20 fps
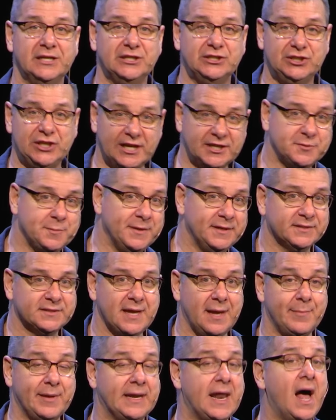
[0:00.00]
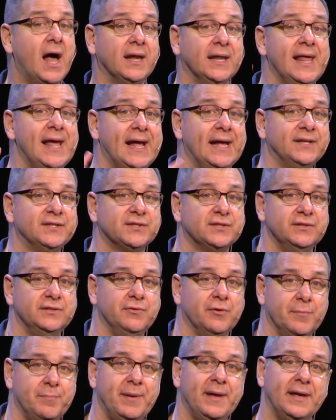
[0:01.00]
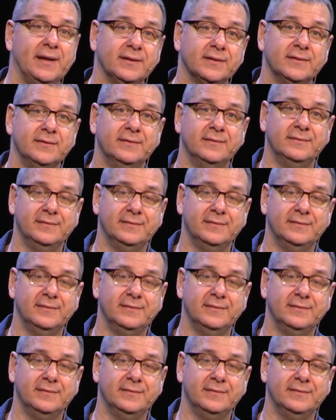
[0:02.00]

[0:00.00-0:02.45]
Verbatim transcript: Judgment is coming, unless you repent.